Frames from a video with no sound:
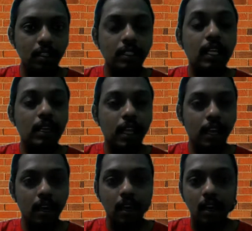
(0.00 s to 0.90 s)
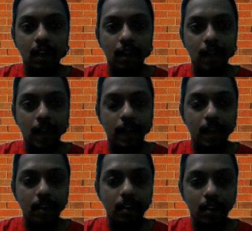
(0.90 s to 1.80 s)
the thing like
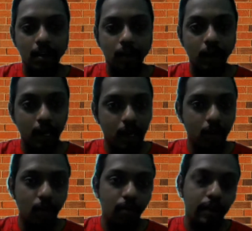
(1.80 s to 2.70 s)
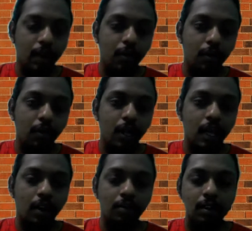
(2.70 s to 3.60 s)
what and all we are going to
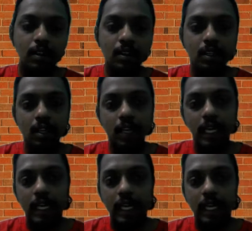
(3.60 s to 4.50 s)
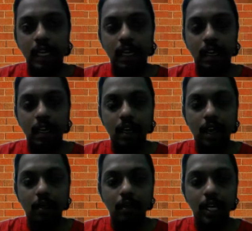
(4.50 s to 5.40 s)
cover in
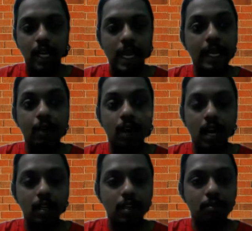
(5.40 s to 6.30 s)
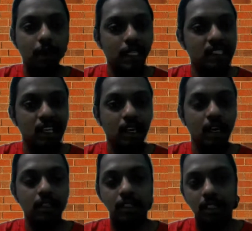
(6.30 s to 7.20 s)
our Eduladder
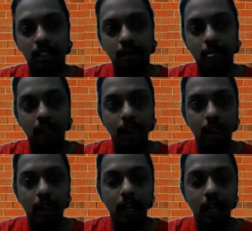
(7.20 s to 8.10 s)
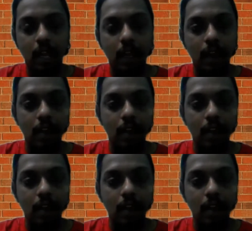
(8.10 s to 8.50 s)
masterclass, and